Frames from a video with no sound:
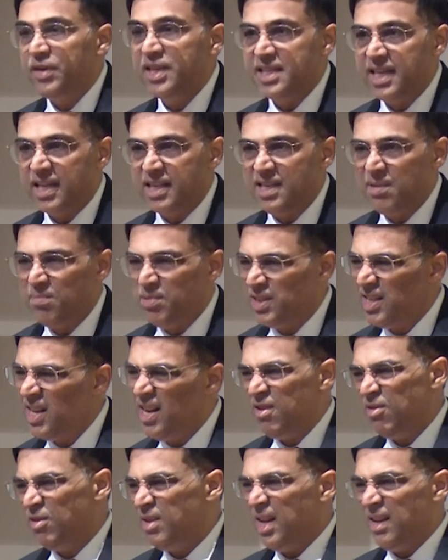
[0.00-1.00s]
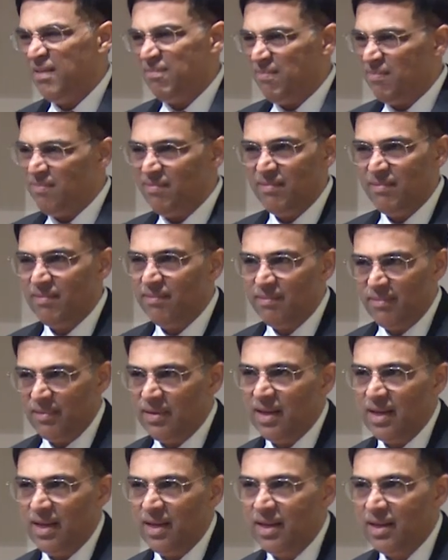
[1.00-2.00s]
60%, you think
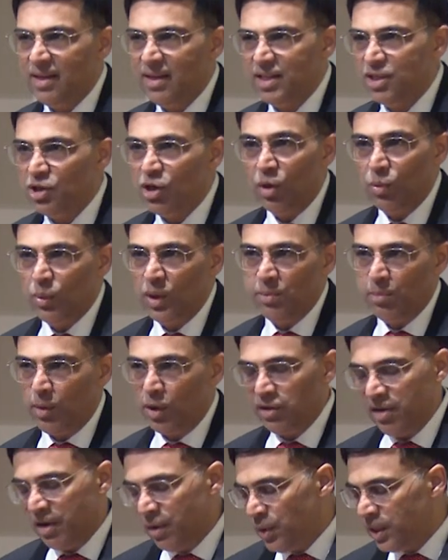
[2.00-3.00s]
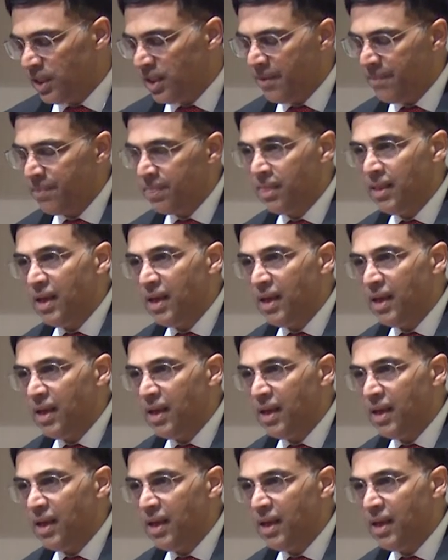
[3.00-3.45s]
it's not worth bothering with.